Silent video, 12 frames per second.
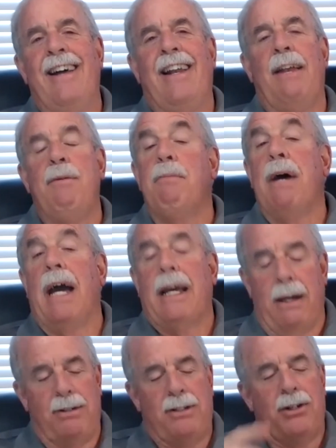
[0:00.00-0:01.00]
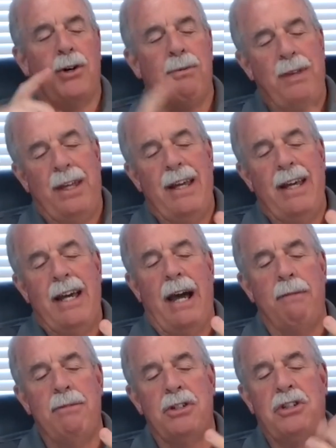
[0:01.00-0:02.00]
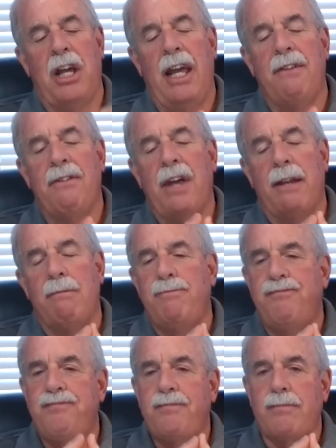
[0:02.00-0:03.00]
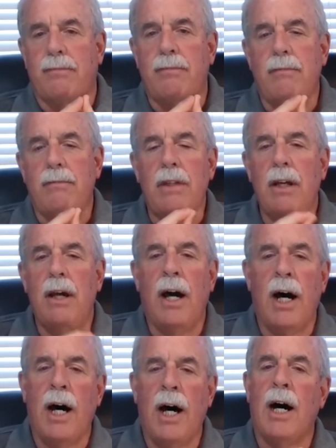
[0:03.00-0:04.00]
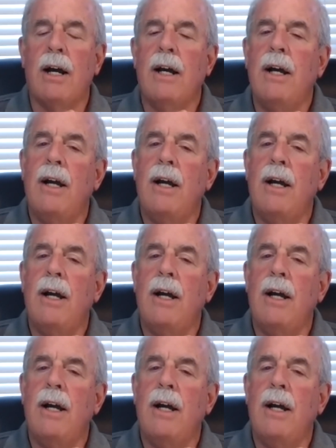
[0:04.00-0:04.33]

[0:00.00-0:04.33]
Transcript: let me back up. So I'm just saying that there